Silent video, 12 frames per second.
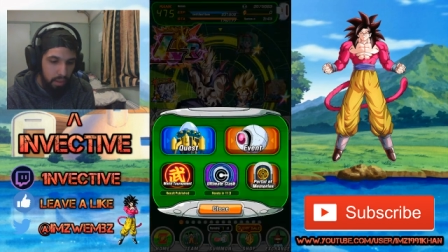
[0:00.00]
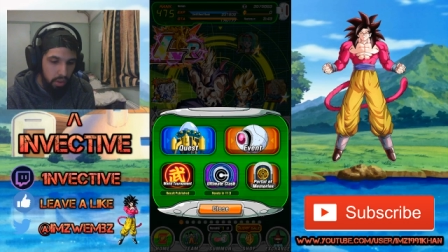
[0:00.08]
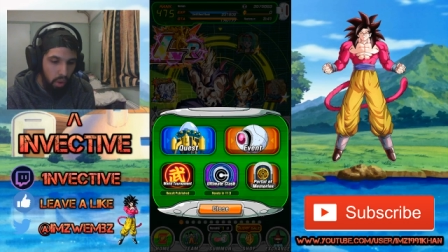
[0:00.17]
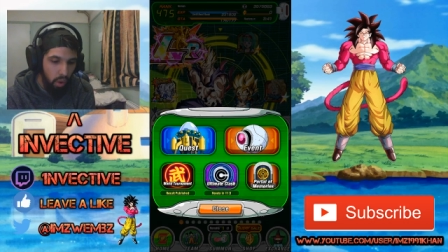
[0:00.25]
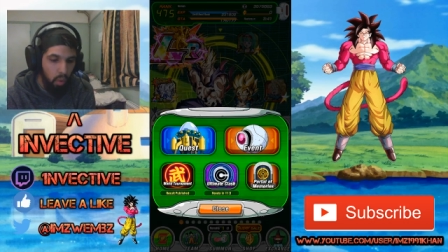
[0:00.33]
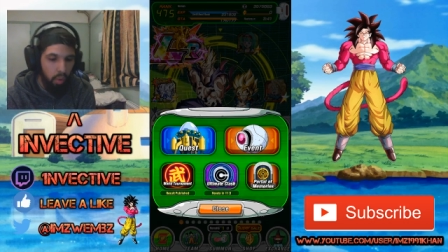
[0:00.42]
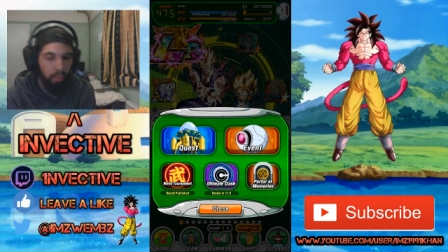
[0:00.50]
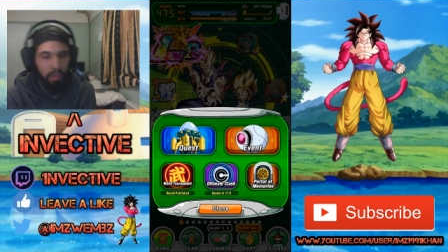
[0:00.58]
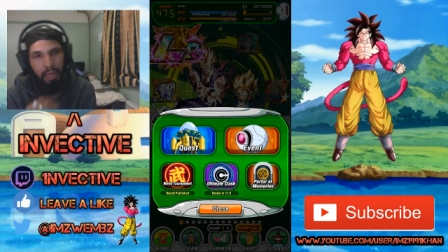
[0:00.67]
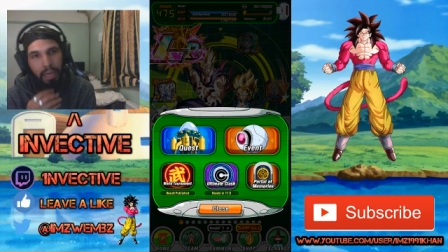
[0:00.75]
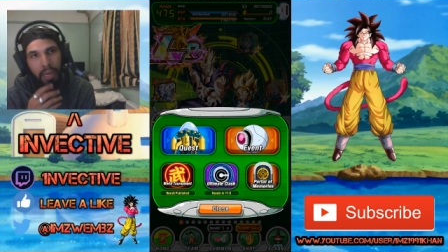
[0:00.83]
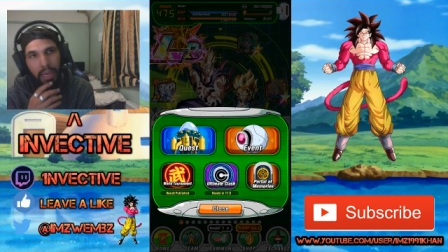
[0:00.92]
the Ultimate
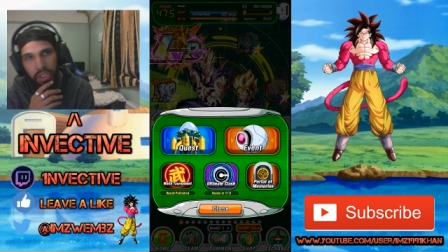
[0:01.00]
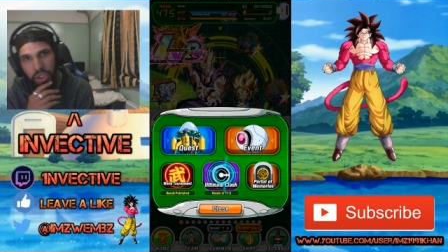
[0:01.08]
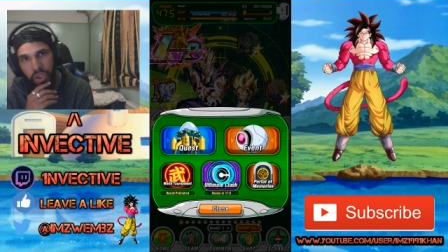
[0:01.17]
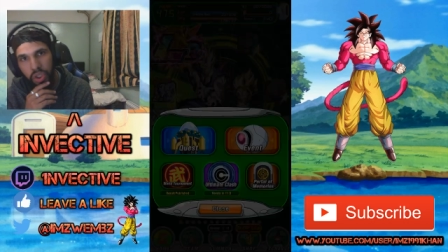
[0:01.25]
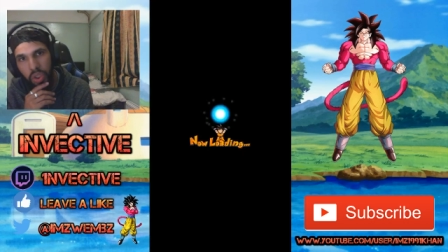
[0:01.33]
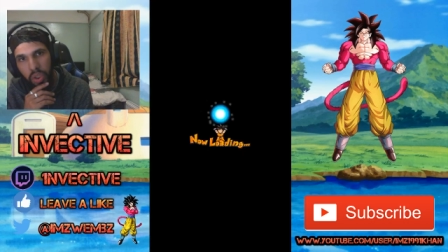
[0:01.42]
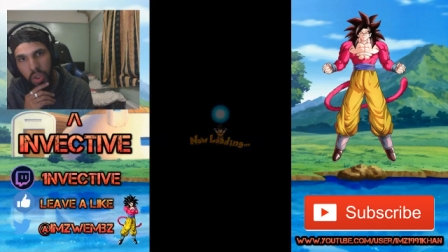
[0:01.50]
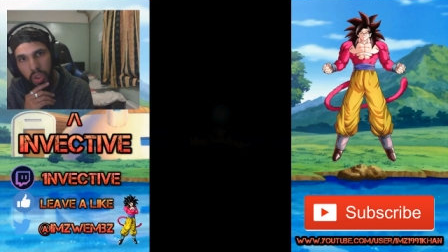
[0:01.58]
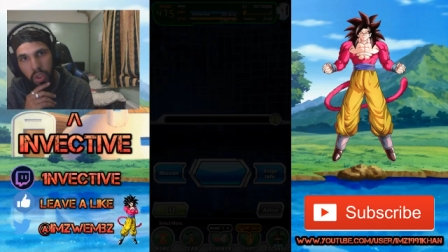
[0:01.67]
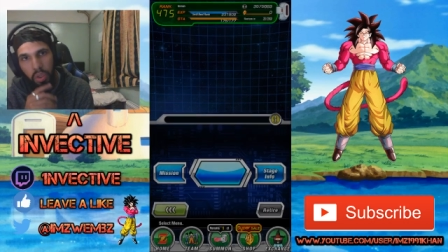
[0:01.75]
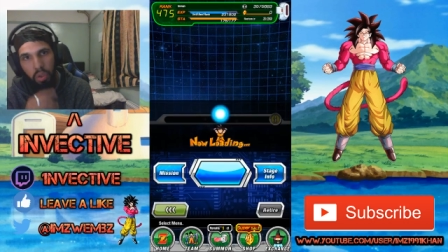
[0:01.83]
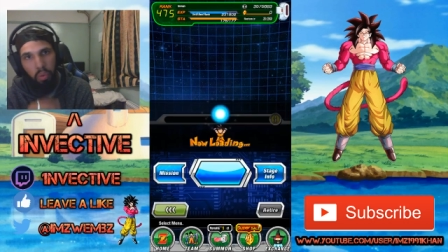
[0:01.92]
Clash
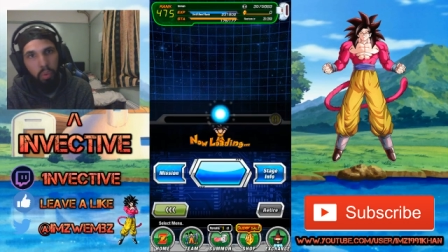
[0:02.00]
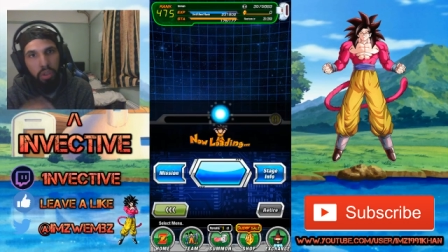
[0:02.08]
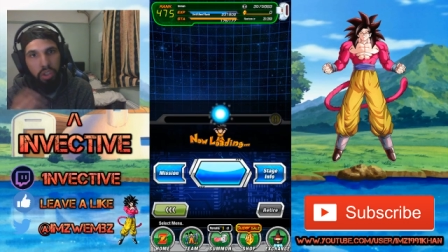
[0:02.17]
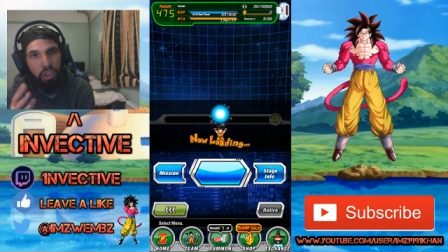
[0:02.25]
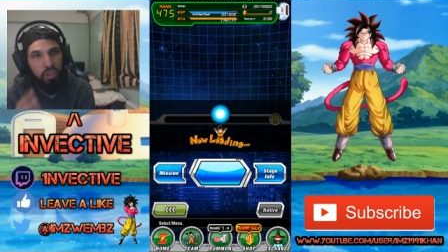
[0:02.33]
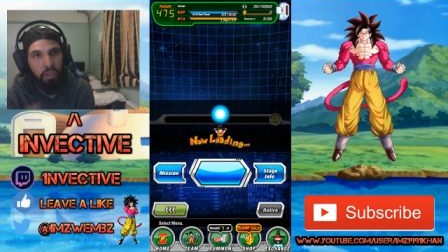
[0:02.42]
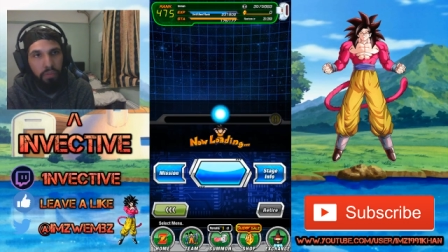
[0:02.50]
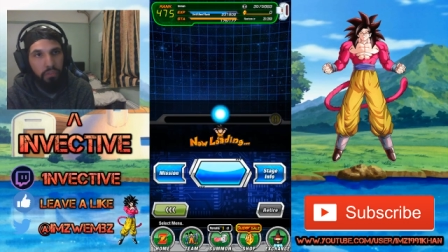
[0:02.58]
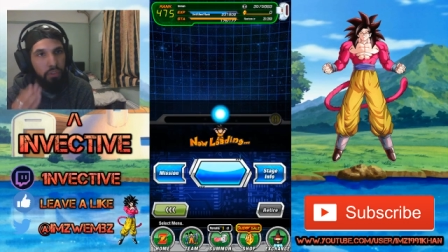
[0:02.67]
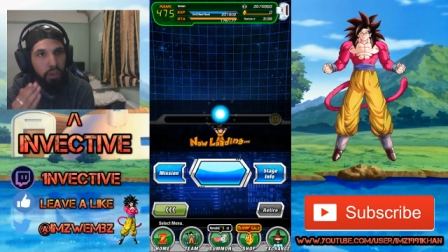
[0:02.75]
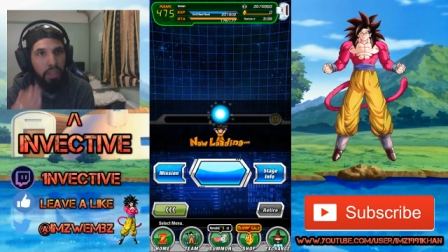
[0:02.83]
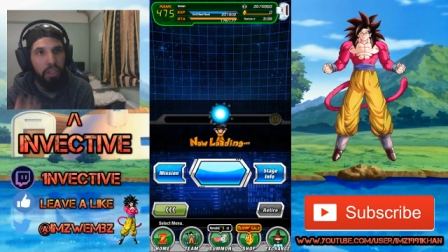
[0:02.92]
with just the
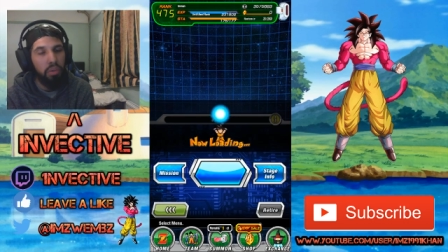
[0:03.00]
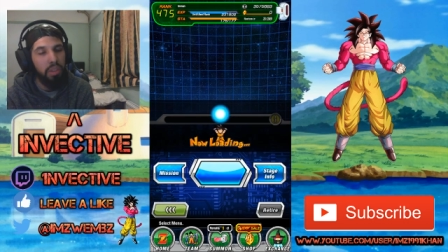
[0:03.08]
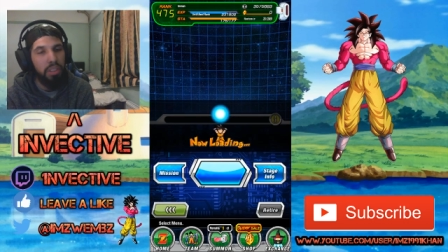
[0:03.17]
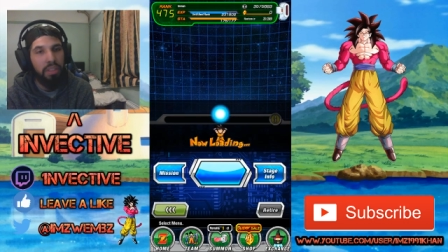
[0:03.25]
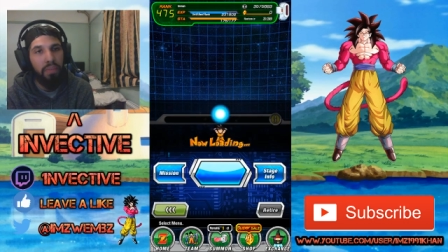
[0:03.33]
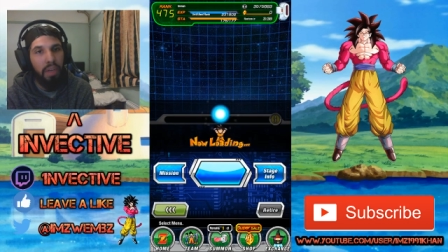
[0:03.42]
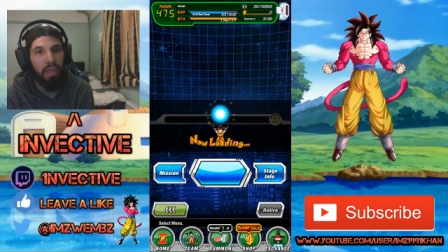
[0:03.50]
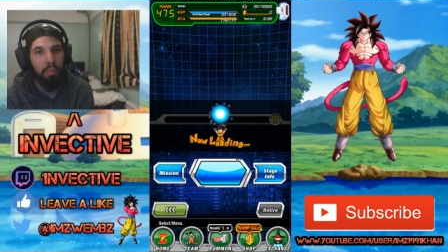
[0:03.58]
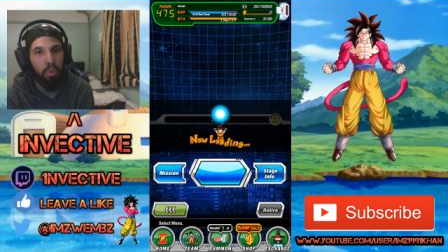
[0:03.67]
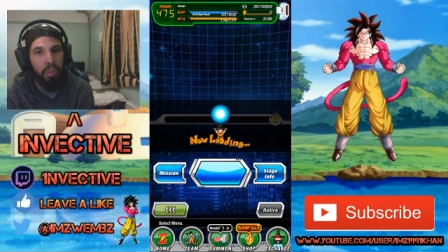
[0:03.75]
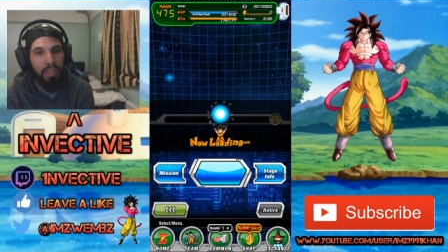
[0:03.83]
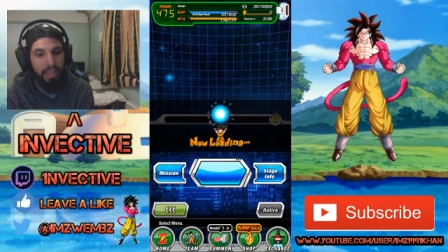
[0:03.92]
free units
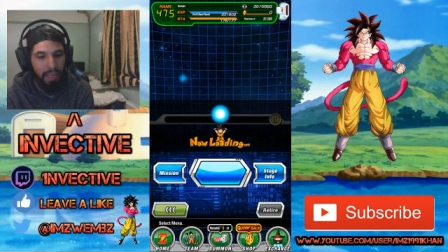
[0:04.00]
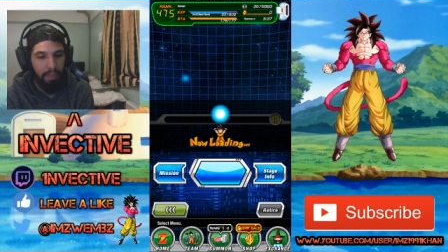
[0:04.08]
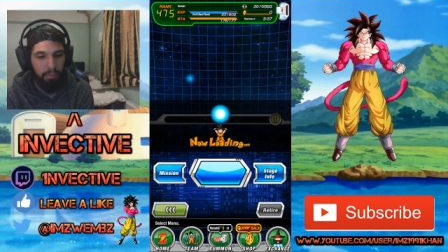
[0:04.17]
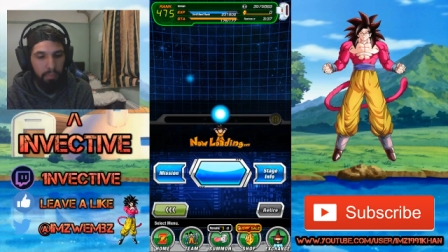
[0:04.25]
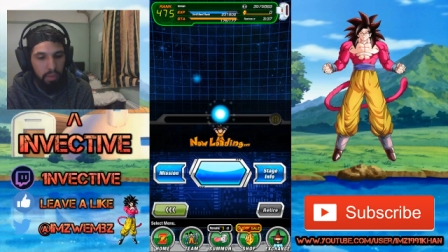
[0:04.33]
available in the game?